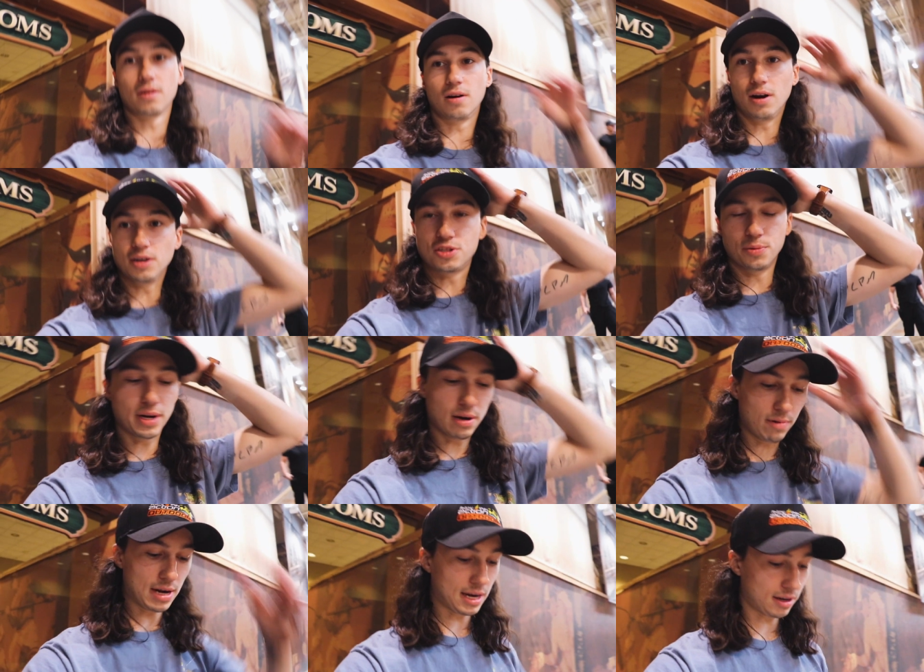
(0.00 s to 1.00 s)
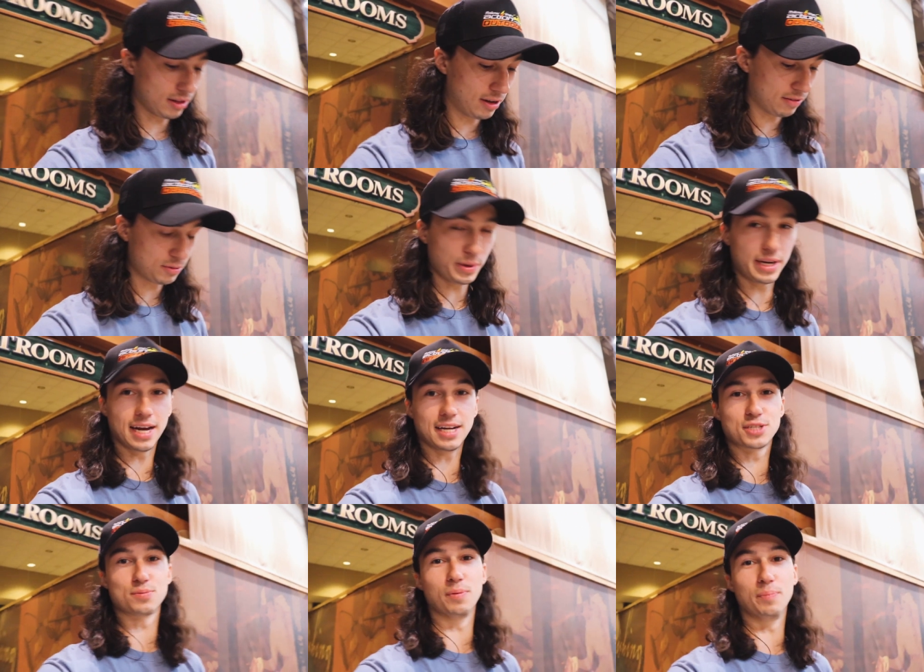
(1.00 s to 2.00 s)
All right, so we got rod gloves, we
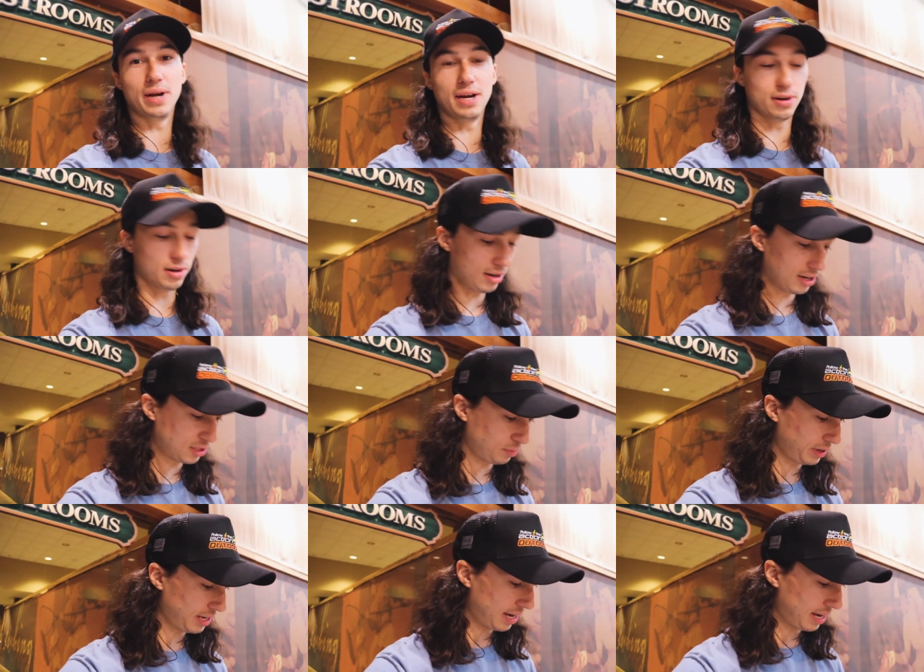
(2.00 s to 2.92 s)
got swim bait hooks, we